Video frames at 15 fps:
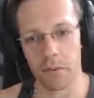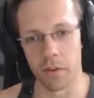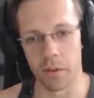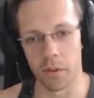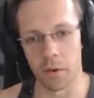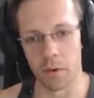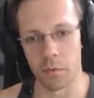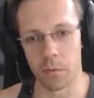the
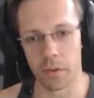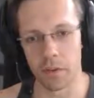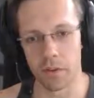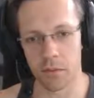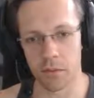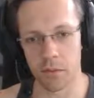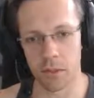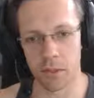OHP
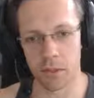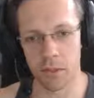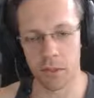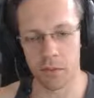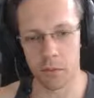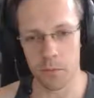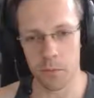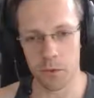3
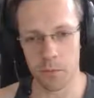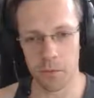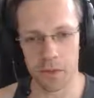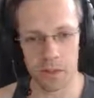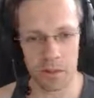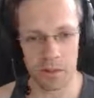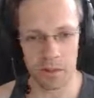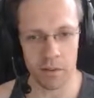would
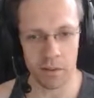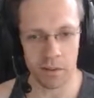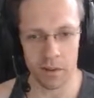be